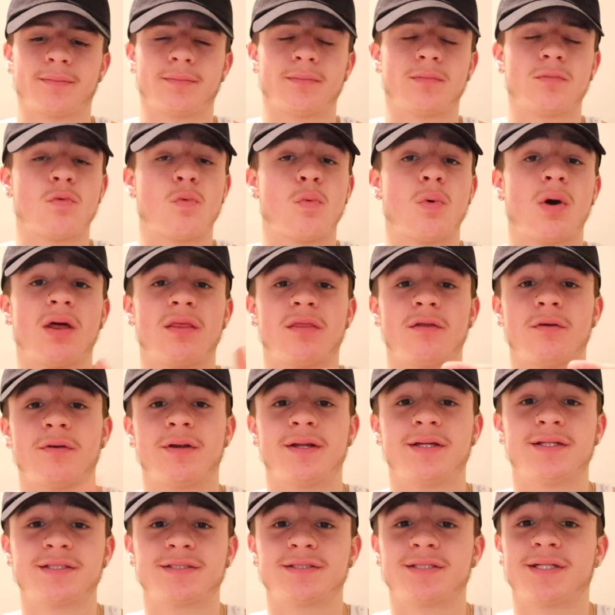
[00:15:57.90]
whether
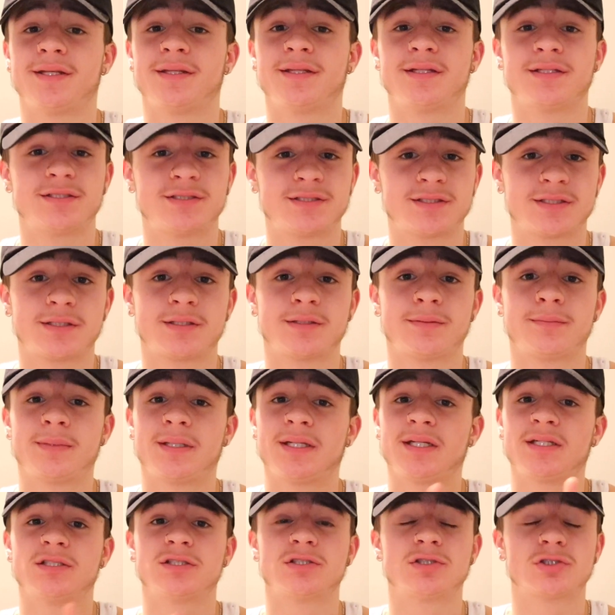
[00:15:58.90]
it's in the gym,
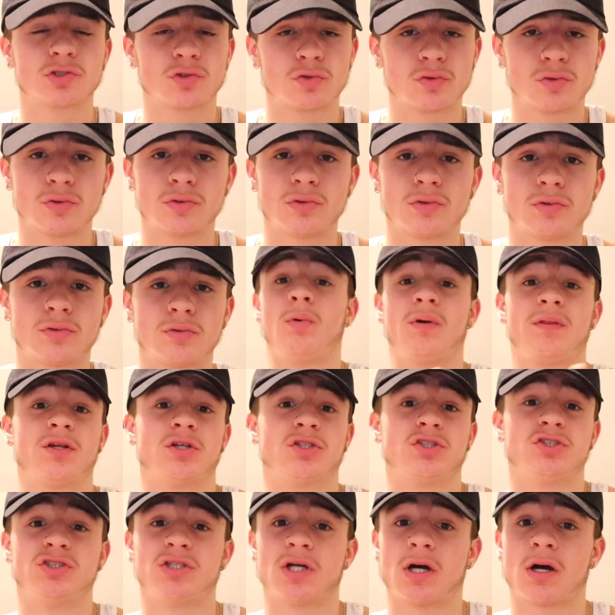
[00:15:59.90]
in school, with
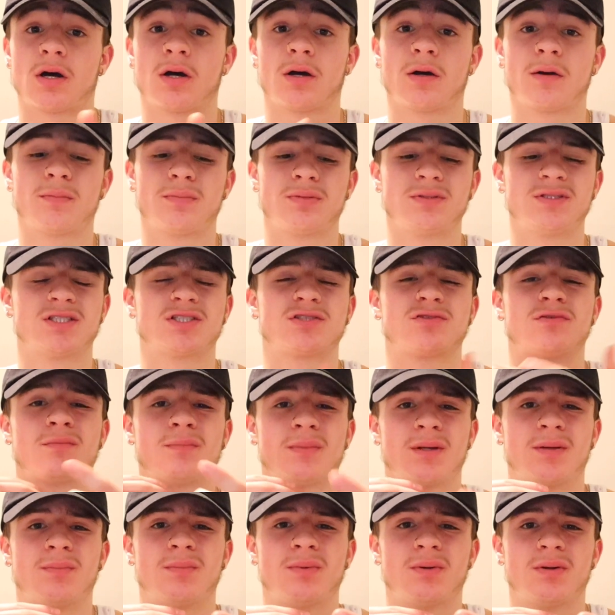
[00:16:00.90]
your job. But just
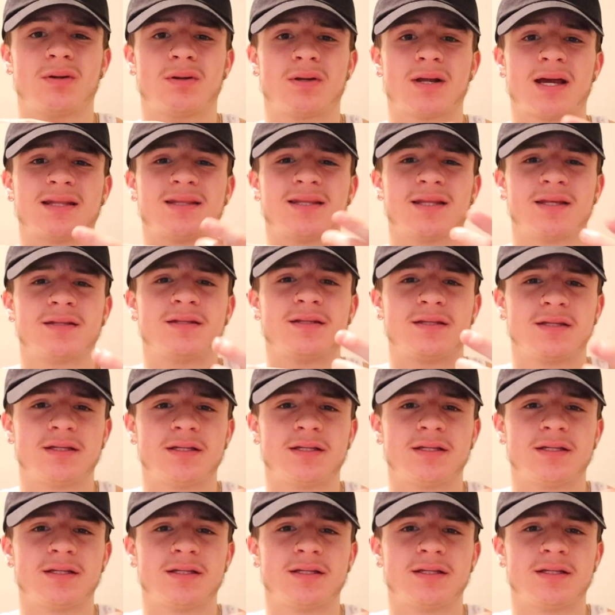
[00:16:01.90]
remember, at the end of the